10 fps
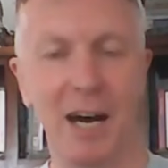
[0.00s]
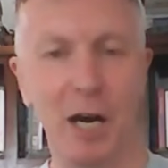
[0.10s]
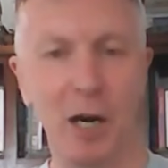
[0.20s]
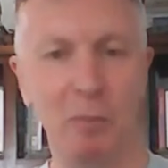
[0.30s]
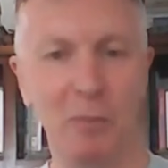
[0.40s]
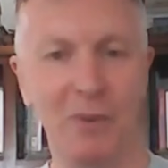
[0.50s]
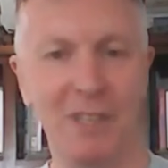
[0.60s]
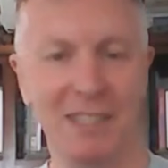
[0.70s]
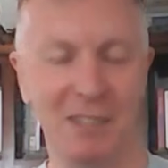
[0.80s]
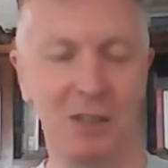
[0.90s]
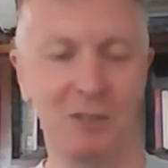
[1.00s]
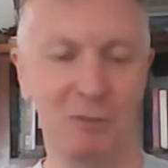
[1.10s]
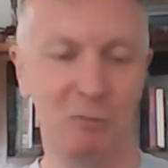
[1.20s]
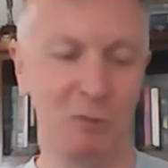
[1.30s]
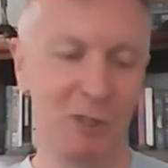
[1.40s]
Um, yeah,
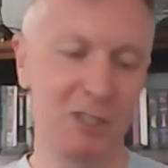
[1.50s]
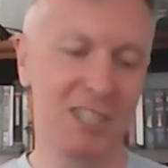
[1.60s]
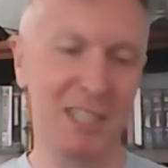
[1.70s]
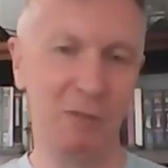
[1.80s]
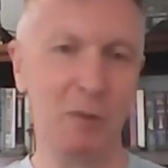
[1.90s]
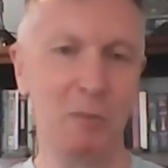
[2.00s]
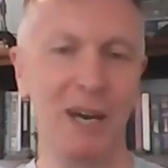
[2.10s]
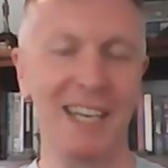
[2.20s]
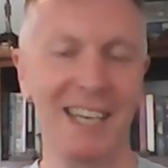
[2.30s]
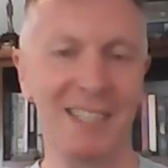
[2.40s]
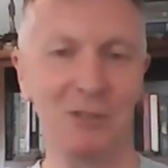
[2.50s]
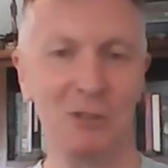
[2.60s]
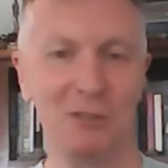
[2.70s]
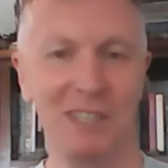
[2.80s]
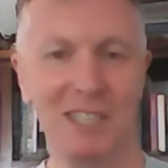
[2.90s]
significant pay cut and
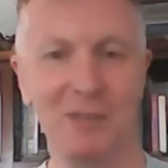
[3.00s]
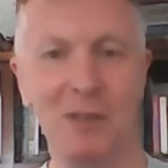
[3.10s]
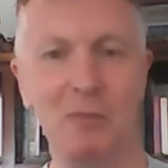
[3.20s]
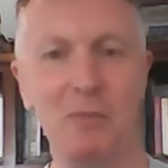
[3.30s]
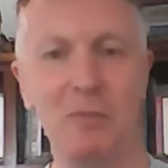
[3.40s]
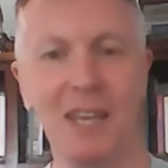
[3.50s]
all the rest of it.